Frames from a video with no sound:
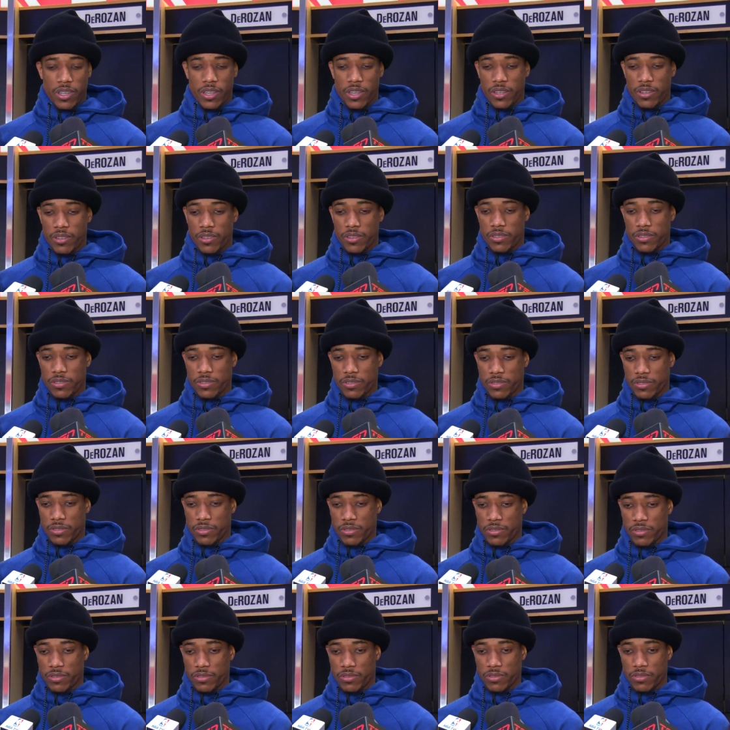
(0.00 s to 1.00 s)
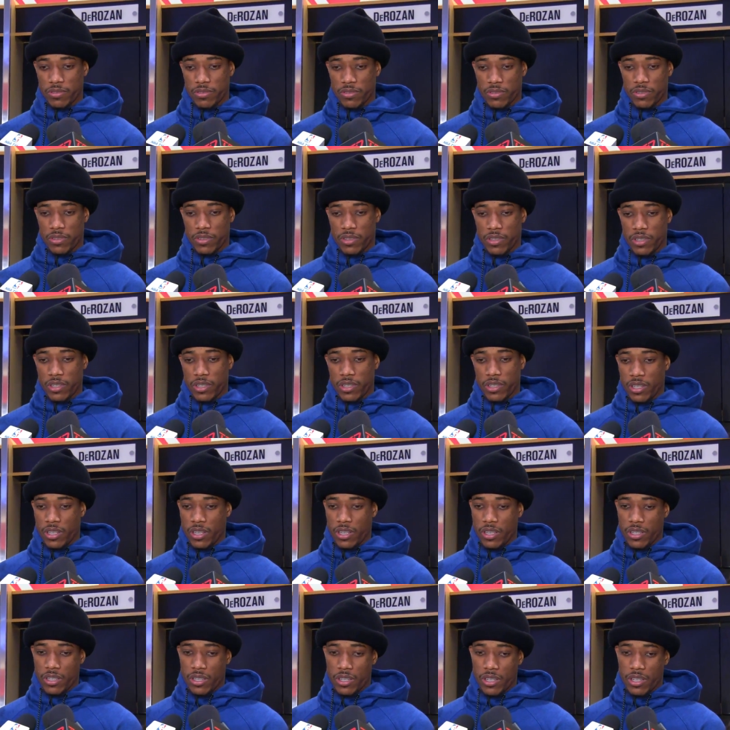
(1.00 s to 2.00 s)
Yeah. But then the defense, talk about the
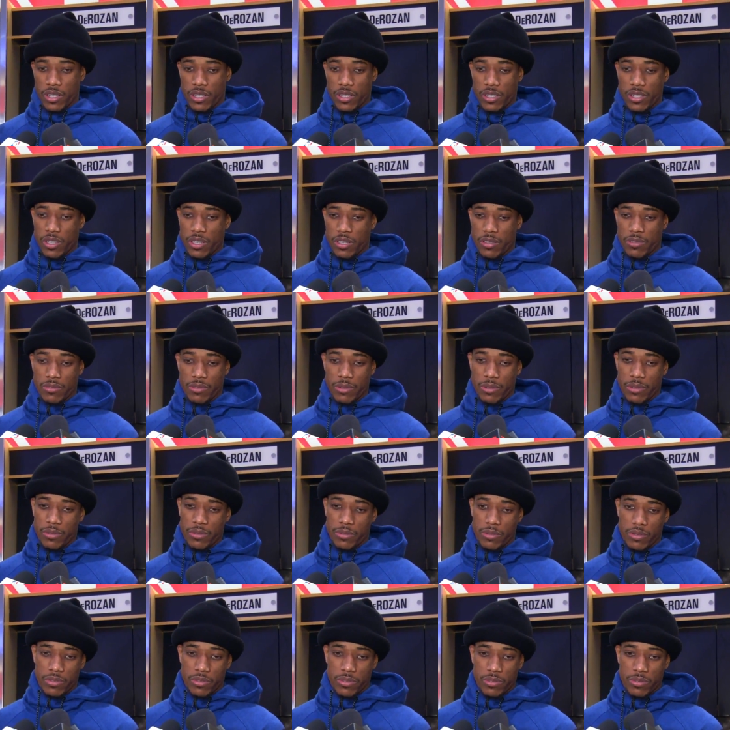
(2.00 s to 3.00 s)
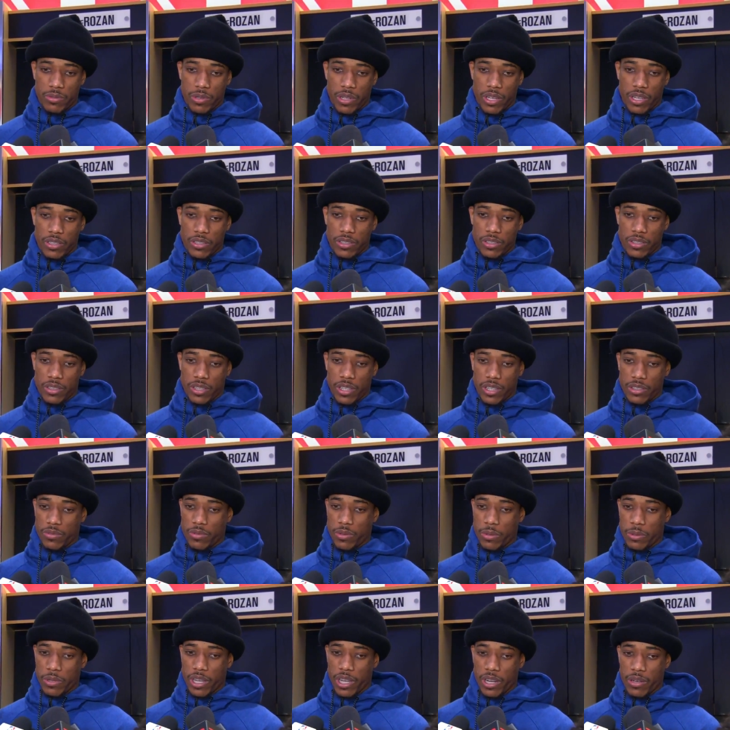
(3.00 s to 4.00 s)
defense that is down the stretch there. We got, that's
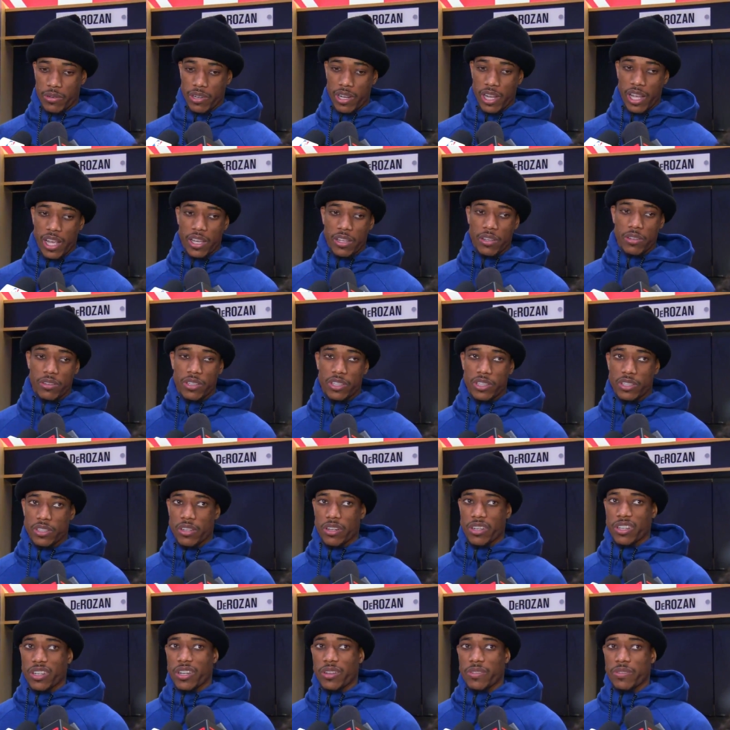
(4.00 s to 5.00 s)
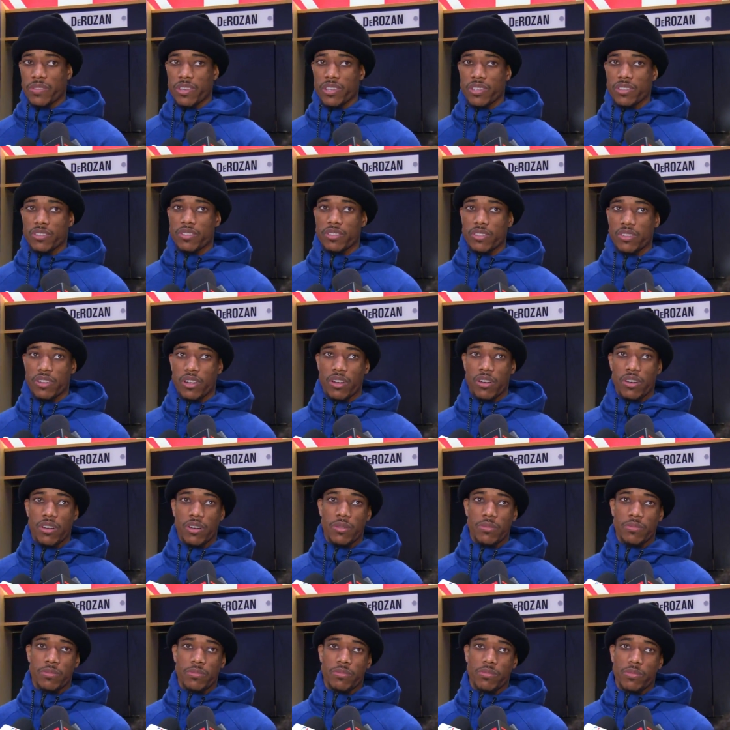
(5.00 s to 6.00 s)
what we got to rely on is our defense, you
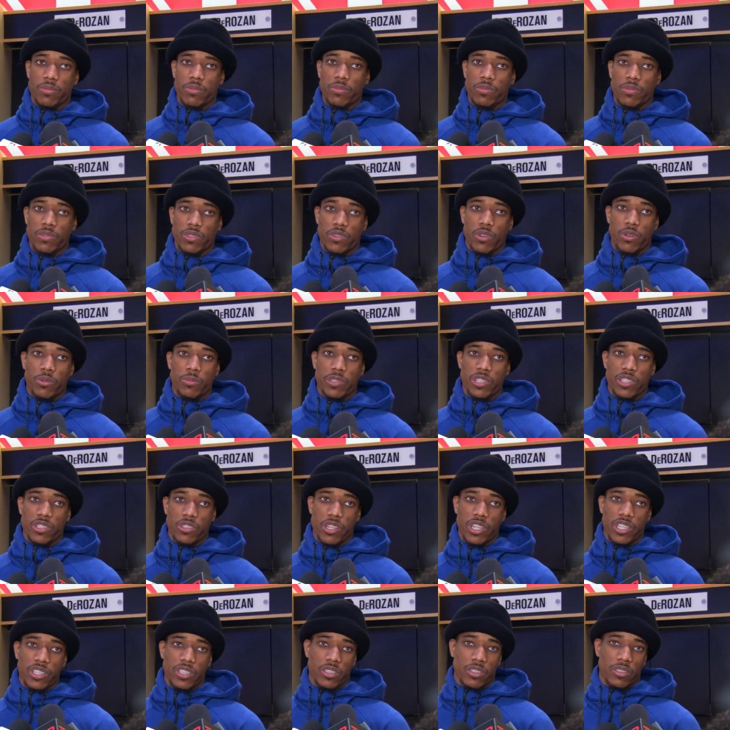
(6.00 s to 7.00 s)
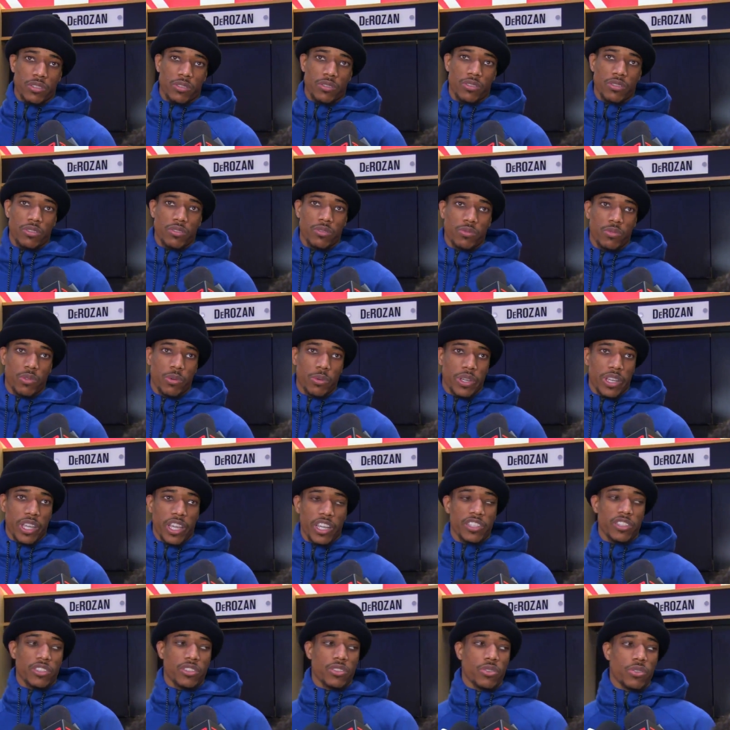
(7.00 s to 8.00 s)
know. It's going to be stretches where we
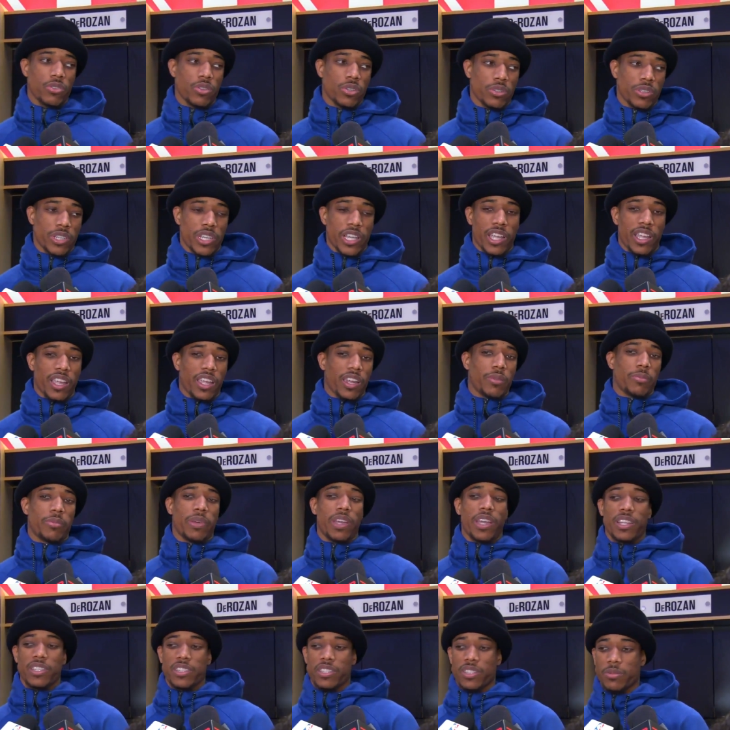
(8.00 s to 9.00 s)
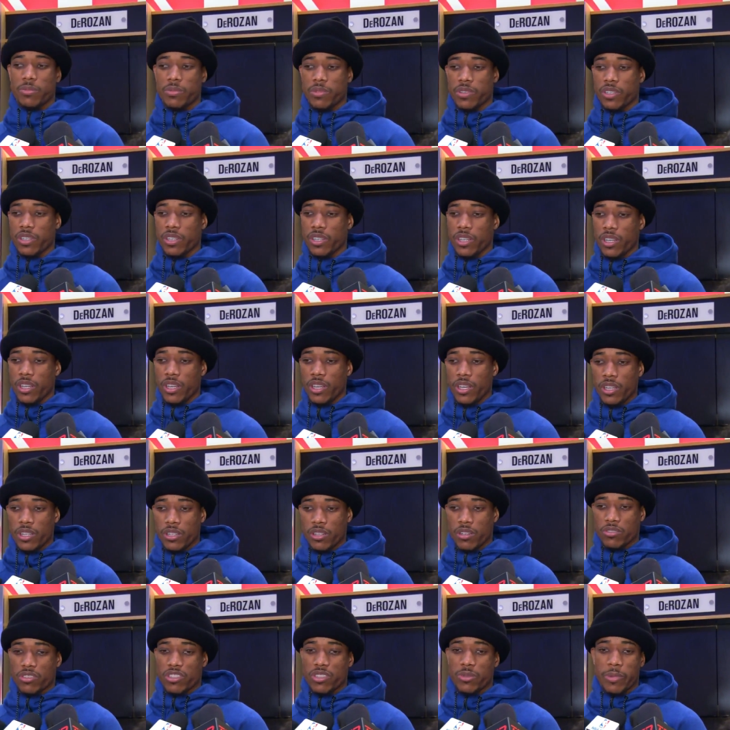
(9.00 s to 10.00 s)
can't score, we can't get a basket, but,
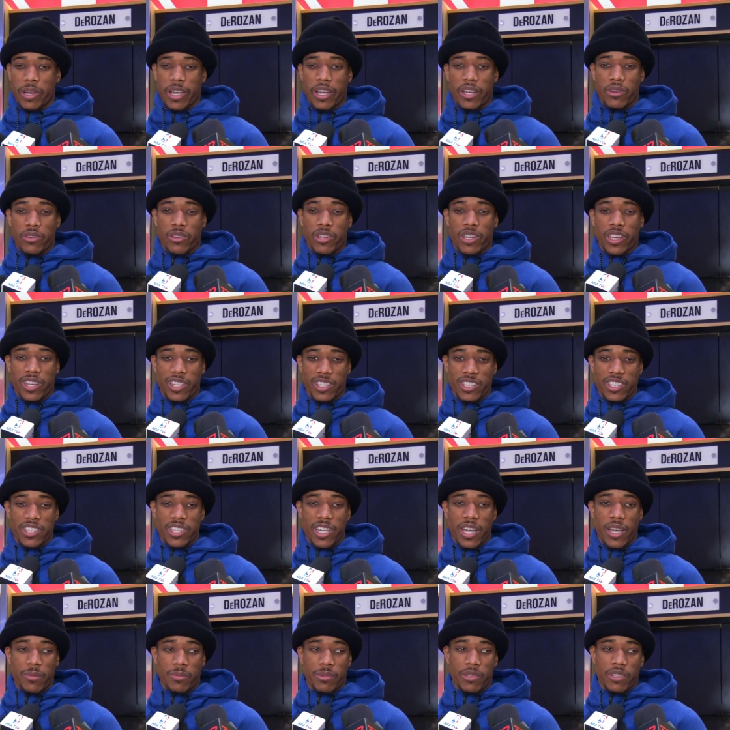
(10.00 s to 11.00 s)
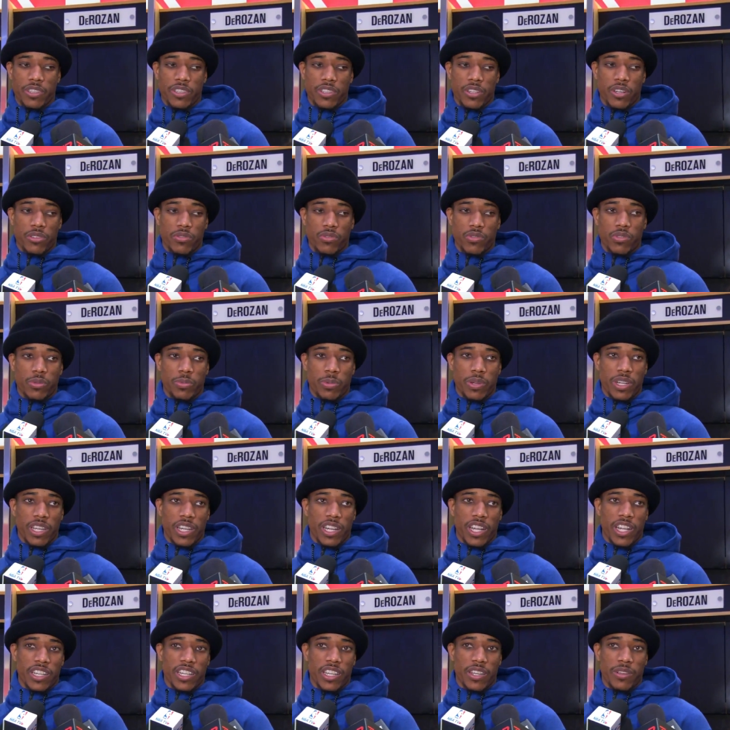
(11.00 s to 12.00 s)
you know, somebody's going to hit a shot. But as long as we're
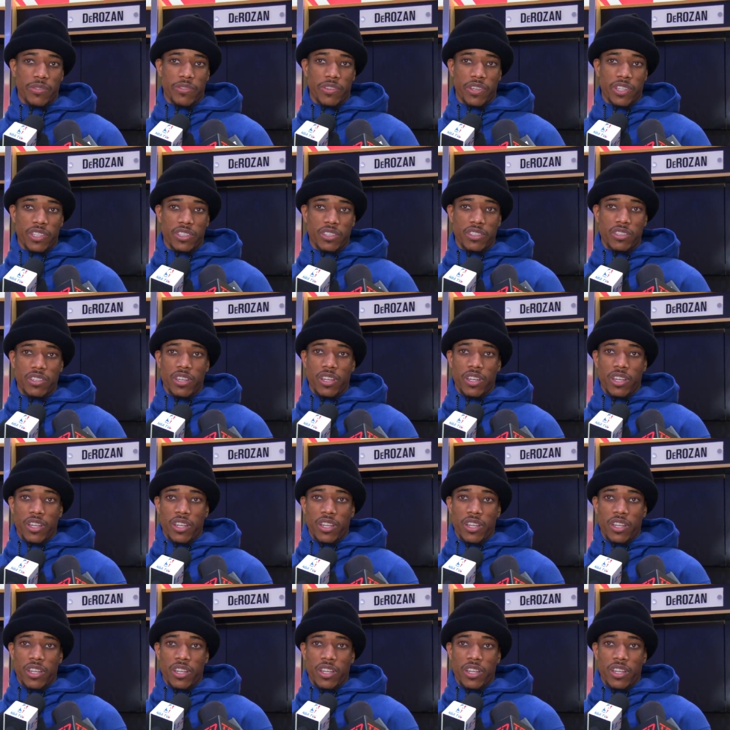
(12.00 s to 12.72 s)
playing that defense